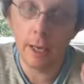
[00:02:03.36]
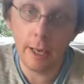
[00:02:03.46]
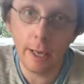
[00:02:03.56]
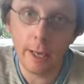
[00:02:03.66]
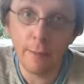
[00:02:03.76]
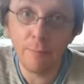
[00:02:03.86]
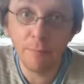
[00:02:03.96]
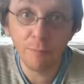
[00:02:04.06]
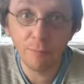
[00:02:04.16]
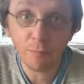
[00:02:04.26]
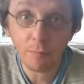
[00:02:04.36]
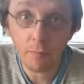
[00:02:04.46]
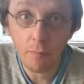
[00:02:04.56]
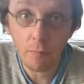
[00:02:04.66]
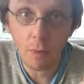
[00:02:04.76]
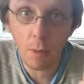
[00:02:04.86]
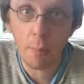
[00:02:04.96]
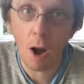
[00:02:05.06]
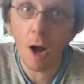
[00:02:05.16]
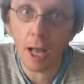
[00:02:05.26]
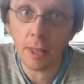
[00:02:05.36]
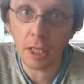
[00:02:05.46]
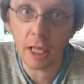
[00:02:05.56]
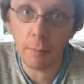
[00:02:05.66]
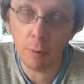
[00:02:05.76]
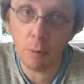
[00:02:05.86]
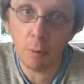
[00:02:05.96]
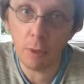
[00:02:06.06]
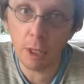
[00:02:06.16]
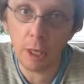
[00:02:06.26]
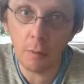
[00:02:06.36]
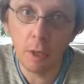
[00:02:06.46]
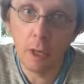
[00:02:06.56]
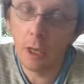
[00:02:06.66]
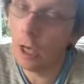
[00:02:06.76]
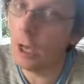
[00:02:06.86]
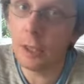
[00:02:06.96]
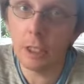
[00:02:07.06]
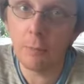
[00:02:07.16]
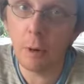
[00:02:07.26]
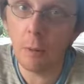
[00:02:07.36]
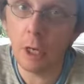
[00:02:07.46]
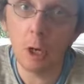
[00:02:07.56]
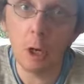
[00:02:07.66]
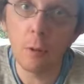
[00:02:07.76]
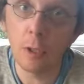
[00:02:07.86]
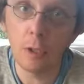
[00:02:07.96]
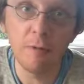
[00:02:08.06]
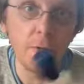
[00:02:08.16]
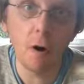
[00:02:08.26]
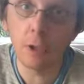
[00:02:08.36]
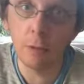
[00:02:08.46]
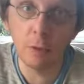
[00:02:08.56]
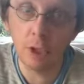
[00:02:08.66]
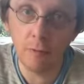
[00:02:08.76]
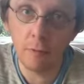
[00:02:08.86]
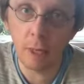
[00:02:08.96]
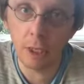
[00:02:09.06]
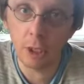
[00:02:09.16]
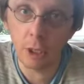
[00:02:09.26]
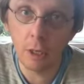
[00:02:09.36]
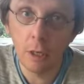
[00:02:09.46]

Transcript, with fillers: Um, but I had the same problem with you, and this is probably going to come under far too much information.